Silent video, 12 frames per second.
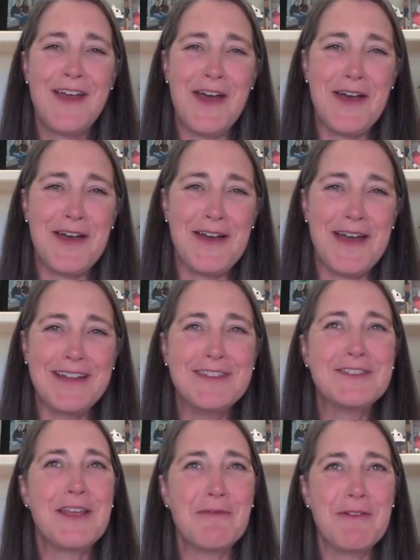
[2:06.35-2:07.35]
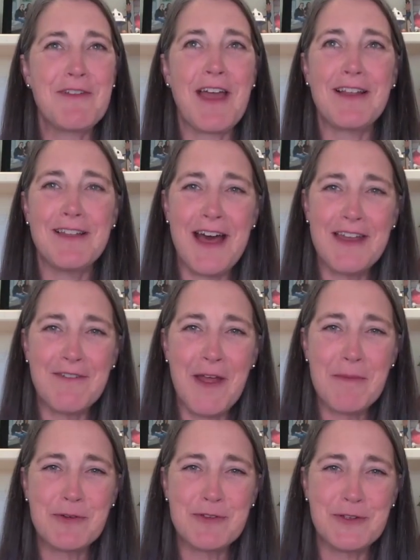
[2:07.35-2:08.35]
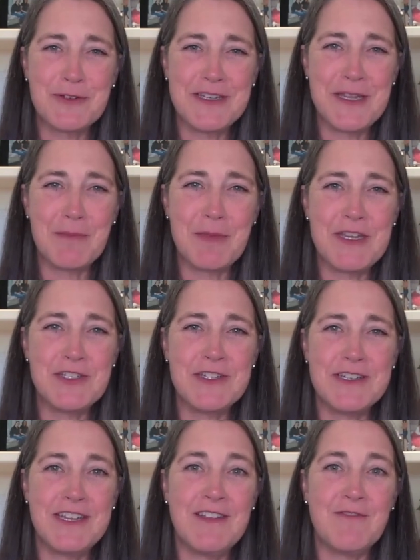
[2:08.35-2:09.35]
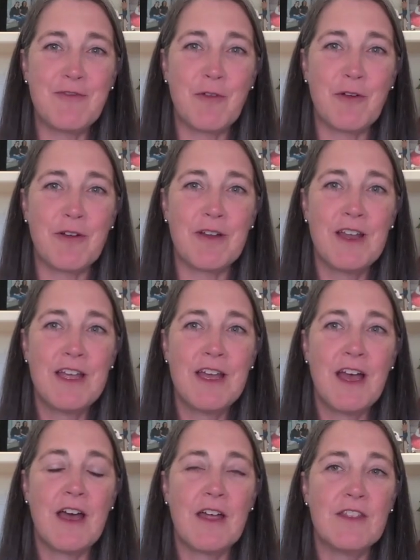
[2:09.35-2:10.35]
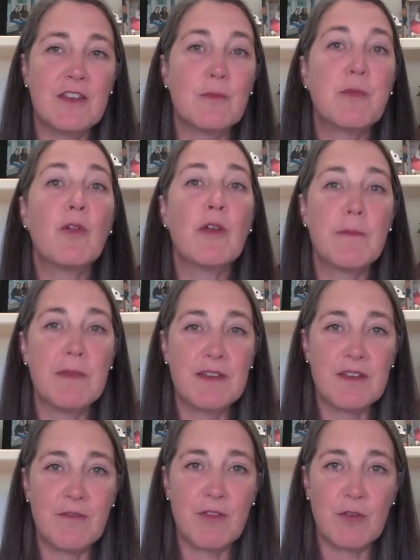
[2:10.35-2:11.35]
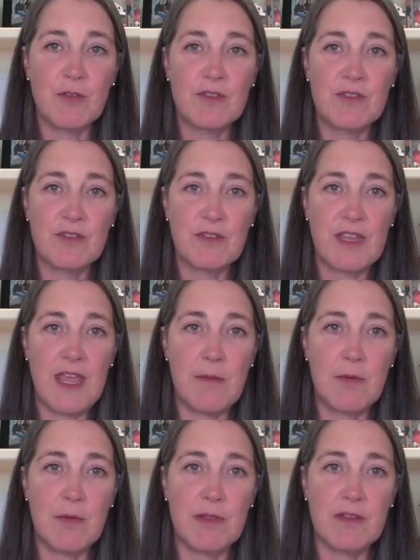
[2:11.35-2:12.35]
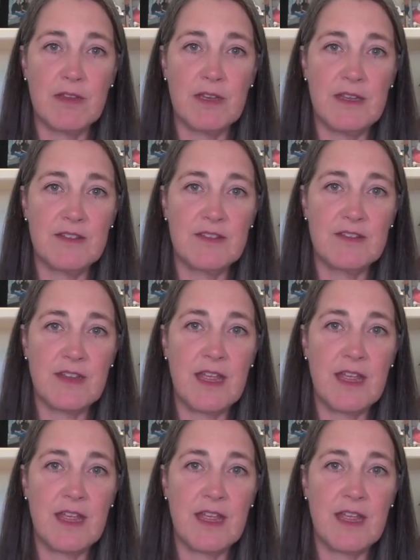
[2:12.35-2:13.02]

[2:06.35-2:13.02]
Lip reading: I'd say we've got a lot of opportunity at PG&E for the deployment of those capabilities.